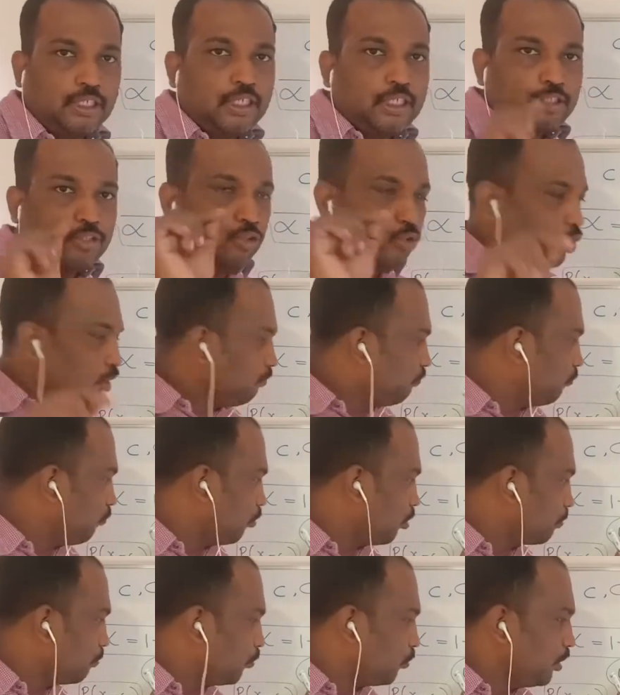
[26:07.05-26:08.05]
You know
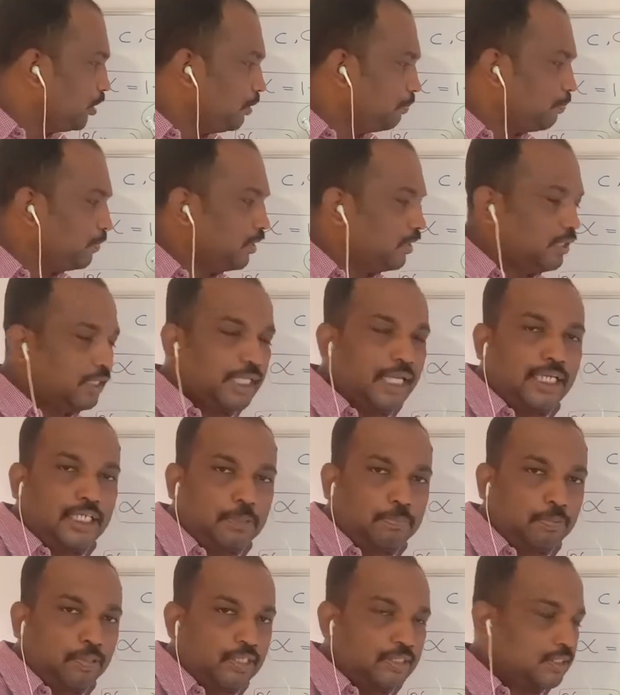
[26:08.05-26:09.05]

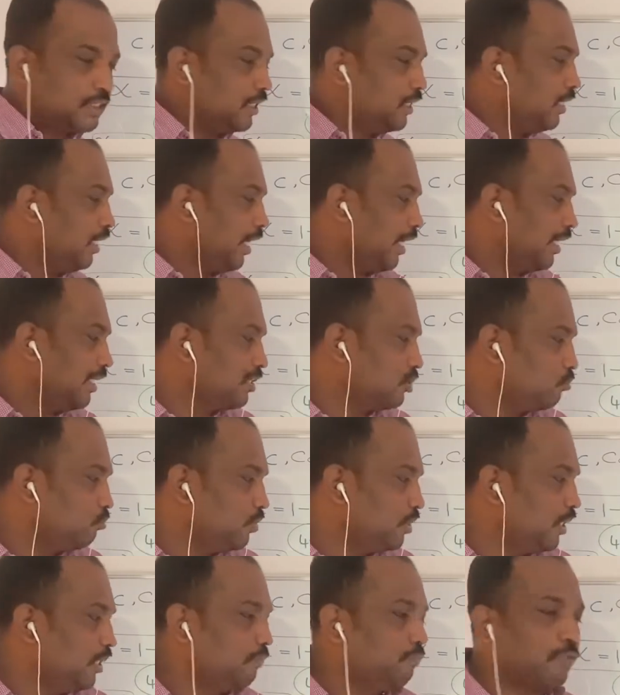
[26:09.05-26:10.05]
4.8% lies
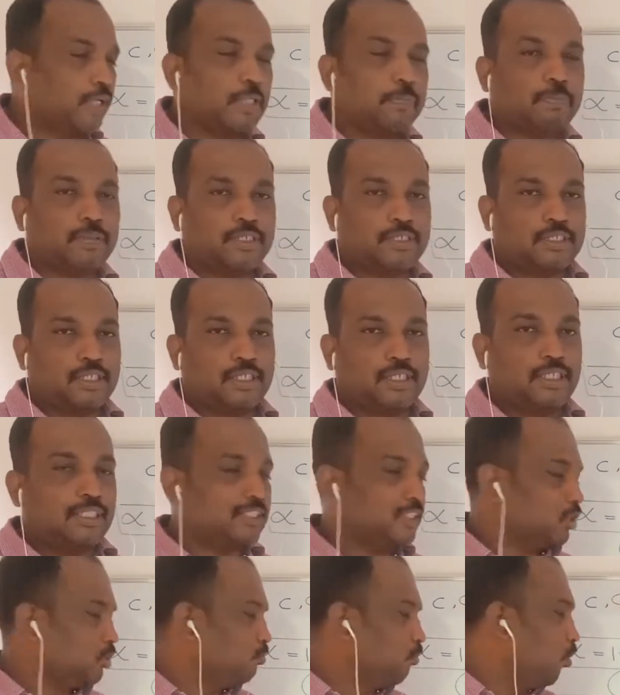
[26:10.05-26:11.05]
within 5%. It's
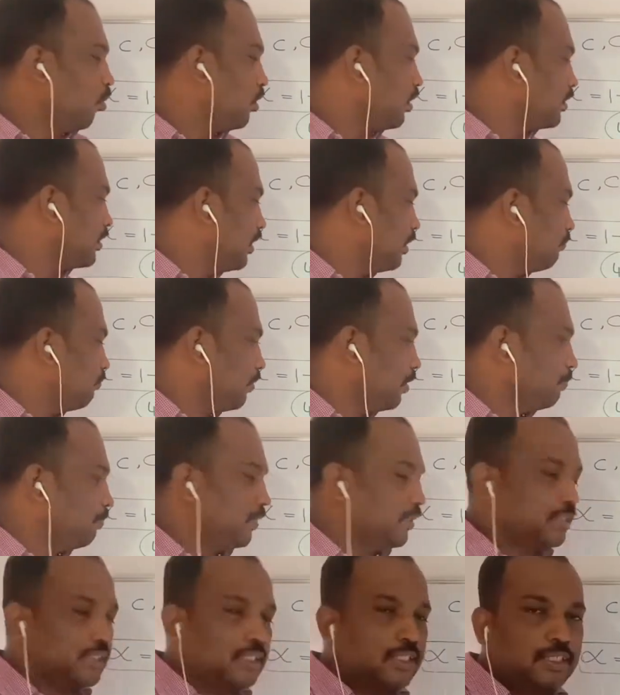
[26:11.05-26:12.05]
smaller than
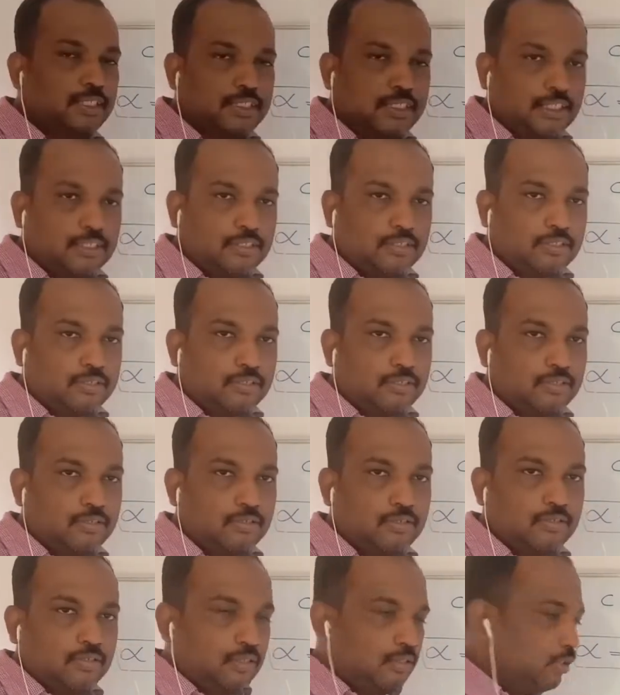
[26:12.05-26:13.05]
5%, is it?
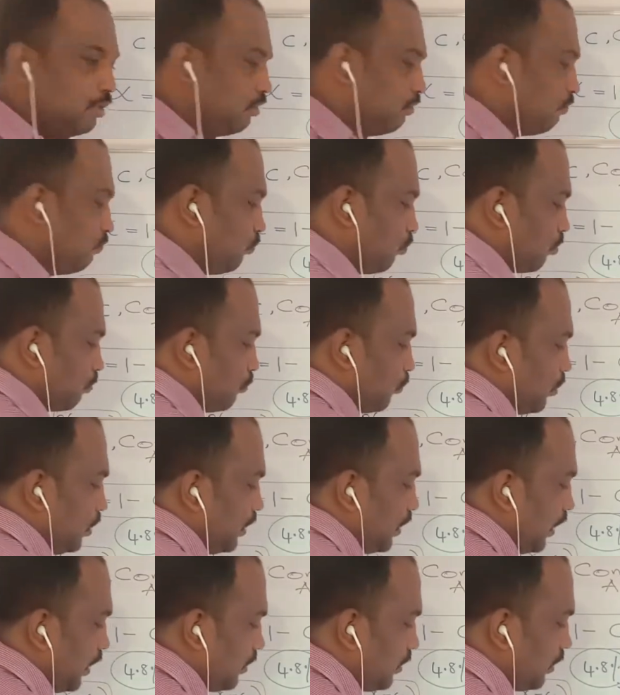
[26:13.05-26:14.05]

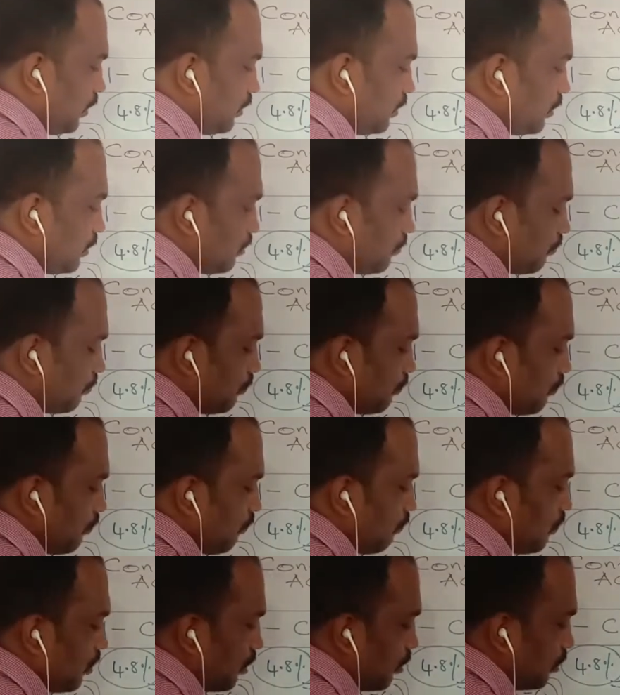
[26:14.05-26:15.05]
4.8 is
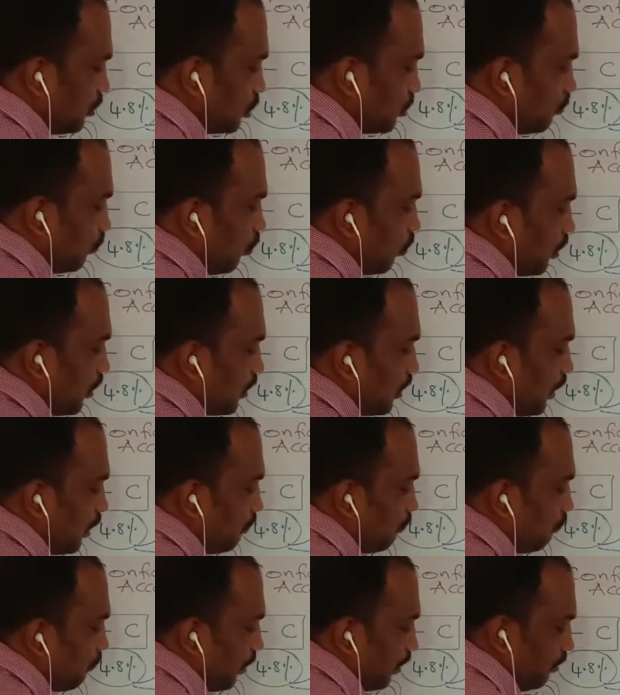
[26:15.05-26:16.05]
smaller than
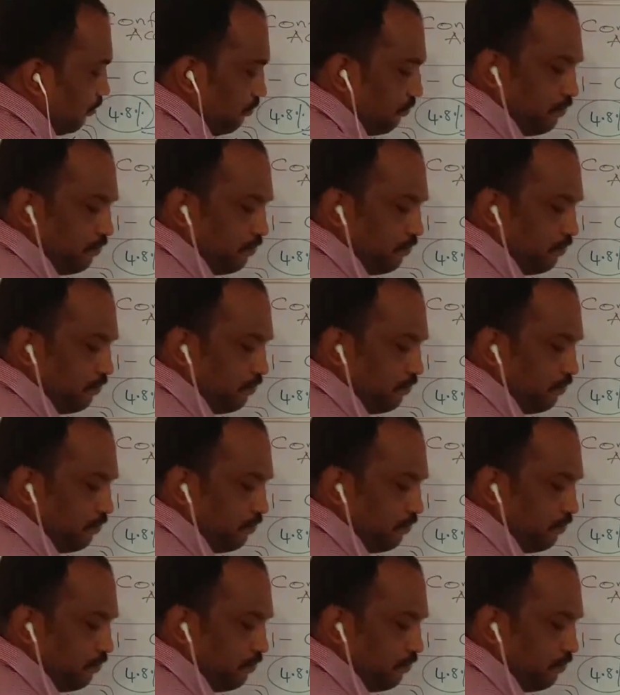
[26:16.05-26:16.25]
5.